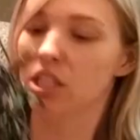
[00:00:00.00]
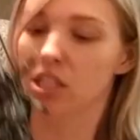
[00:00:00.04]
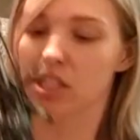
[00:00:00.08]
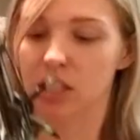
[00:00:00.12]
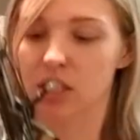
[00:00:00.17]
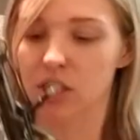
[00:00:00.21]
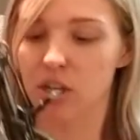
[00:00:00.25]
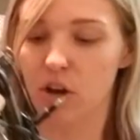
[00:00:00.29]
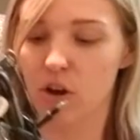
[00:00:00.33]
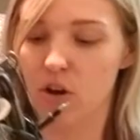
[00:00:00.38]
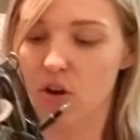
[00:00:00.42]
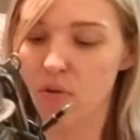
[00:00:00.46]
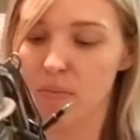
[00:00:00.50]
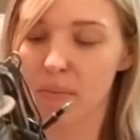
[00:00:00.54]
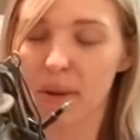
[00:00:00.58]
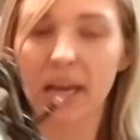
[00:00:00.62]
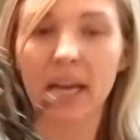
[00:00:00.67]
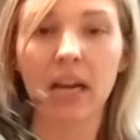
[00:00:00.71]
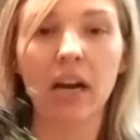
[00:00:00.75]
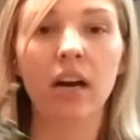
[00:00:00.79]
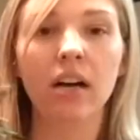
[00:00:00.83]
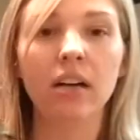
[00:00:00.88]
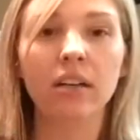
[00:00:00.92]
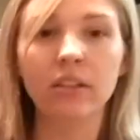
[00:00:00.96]
So my
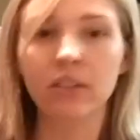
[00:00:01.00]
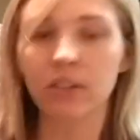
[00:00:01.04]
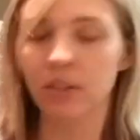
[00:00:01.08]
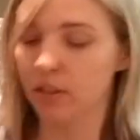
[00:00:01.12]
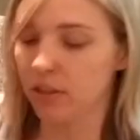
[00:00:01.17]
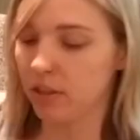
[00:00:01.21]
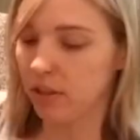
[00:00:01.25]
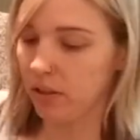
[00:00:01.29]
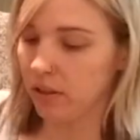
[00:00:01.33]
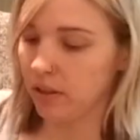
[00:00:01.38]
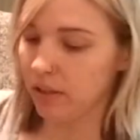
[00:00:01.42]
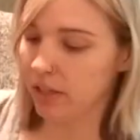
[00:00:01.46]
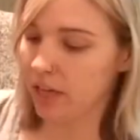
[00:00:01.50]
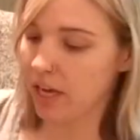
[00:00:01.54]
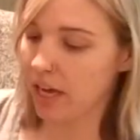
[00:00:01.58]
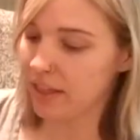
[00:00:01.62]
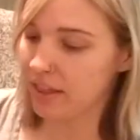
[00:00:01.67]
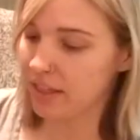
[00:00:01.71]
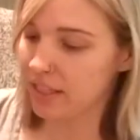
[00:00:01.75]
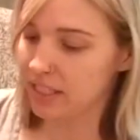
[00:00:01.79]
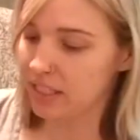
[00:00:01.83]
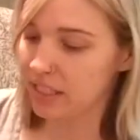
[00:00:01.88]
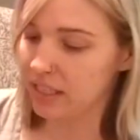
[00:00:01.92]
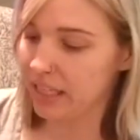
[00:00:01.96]
uncle got
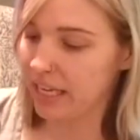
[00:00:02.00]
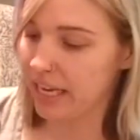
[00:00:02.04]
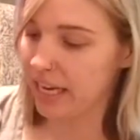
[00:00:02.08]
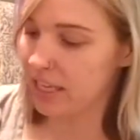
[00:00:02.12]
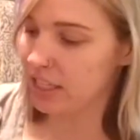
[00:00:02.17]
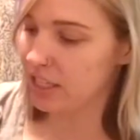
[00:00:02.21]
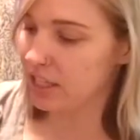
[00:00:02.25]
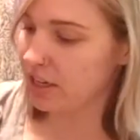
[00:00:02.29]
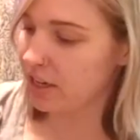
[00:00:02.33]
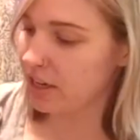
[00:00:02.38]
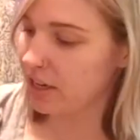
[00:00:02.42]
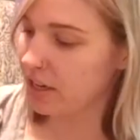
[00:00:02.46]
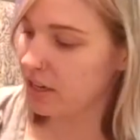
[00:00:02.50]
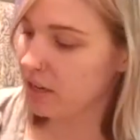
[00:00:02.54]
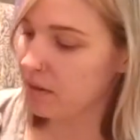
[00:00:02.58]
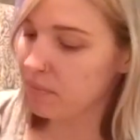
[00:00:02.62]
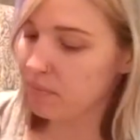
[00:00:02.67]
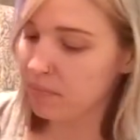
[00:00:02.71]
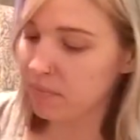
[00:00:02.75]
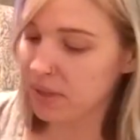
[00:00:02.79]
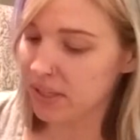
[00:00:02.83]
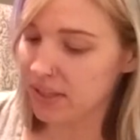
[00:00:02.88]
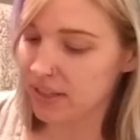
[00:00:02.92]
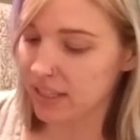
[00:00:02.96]
this lantern,
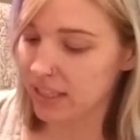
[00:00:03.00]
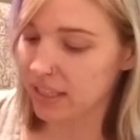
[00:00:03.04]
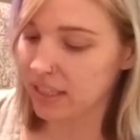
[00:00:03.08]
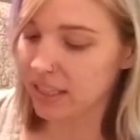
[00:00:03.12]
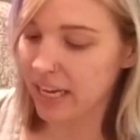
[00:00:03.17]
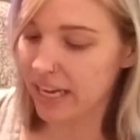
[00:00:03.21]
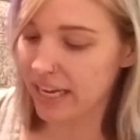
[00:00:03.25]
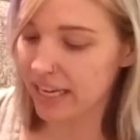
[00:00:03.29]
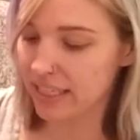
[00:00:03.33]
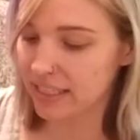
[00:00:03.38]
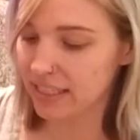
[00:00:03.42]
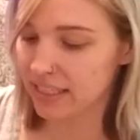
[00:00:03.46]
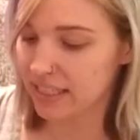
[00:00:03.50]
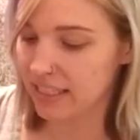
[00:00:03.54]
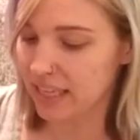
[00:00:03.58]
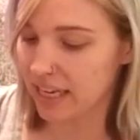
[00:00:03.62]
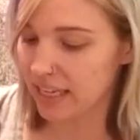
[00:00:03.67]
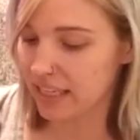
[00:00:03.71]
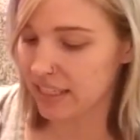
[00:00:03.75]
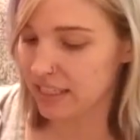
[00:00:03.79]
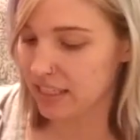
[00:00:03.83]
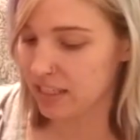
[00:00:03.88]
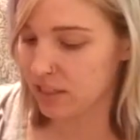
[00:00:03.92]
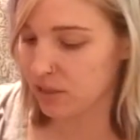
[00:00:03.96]
but the light
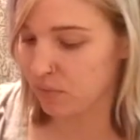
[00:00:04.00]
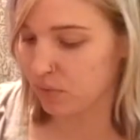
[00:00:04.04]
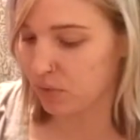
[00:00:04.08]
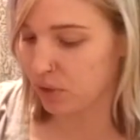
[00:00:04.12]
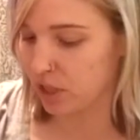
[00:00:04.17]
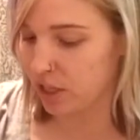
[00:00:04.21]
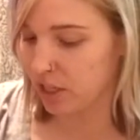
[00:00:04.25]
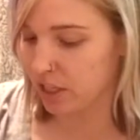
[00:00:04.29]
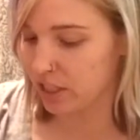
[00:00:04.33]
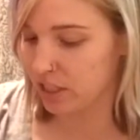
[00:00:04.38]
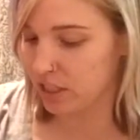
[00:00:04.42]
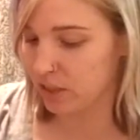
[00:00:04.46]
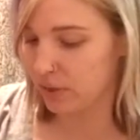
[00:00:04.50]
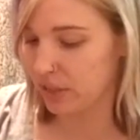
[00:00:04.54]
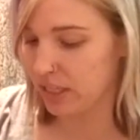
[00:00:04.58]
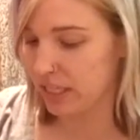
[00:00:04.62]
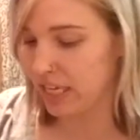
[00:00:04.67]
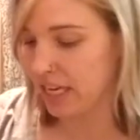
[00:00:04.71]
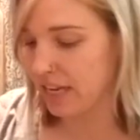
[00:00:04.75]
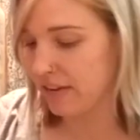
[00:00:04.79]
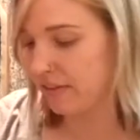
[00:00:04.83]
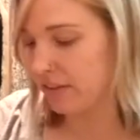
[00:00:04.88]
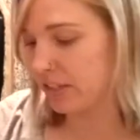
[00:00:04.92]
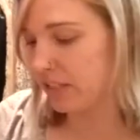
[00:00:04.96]
inside didn't work, so he
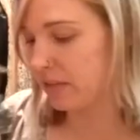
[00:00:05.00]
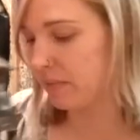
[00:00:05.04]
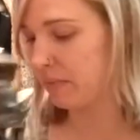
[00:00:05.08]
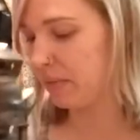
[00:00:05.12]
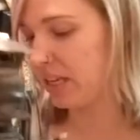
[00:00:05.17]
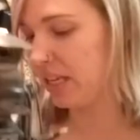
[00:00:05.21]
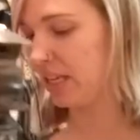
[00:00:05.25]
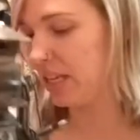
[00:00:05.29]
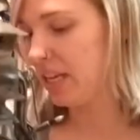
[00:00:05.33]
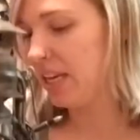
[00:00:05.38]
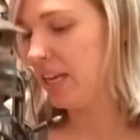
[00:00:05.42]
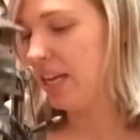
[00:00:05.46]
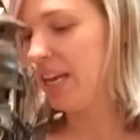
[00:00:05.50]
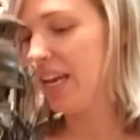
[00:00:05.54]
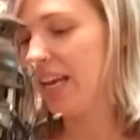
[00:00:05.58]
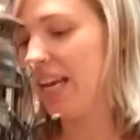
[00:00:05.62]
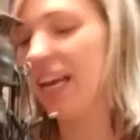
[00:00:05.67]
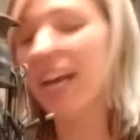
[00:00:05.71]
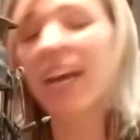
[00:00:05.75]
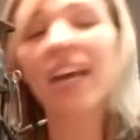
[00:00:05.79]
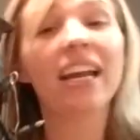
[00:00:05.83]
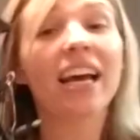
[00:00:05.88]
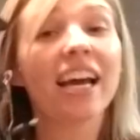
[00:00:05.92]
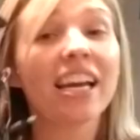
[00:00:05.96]
gave it to me,
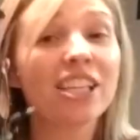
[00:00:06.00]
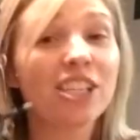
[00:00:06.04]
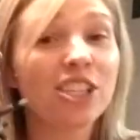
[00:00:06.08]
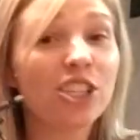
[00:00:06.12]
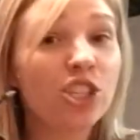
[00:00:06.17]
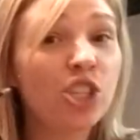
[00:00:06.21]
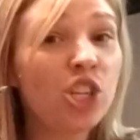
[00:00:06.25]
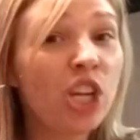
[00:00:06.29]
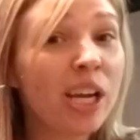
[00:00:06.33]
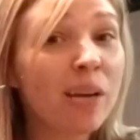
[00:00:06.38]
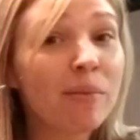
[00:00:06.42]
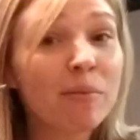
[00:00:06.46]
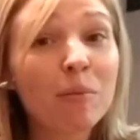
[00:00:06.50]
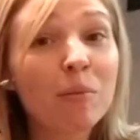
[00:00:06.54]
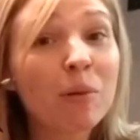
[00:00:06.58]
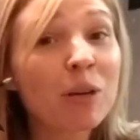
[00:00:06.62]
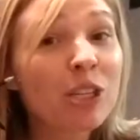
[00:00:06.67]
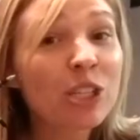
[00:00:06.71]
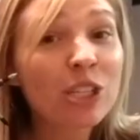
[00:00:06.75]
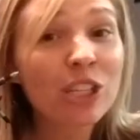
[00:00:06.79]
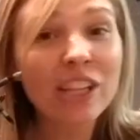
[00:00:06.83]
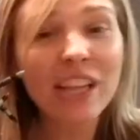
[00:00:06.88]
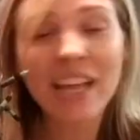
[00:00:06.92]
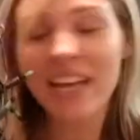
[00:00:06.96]
and I just jammed a
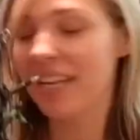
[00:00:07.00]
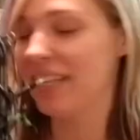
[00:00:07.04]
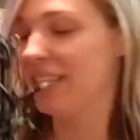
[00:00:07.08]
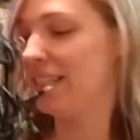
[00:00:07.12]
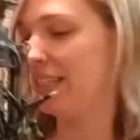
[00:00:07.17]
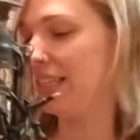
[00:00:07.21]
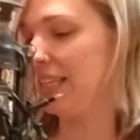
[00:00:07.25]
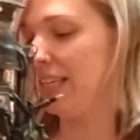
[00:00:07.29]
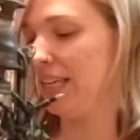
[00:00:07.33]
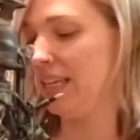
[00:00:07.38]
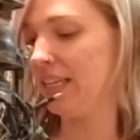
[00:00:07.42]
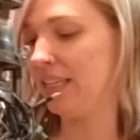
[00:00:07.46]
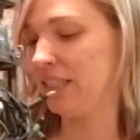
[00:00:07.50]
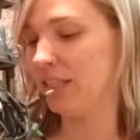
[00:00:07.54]
bunch of lights in it,